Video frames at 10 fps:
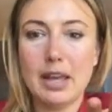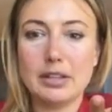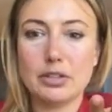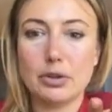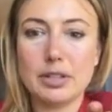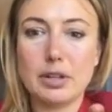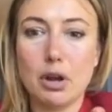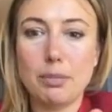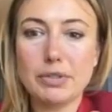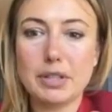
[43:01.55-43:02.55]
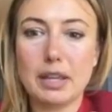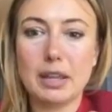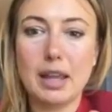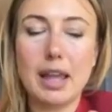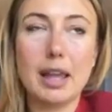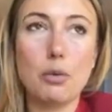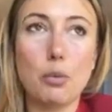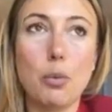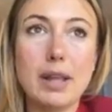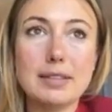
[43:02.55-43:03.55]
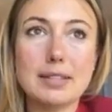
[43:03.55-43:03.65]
And so it's almost like when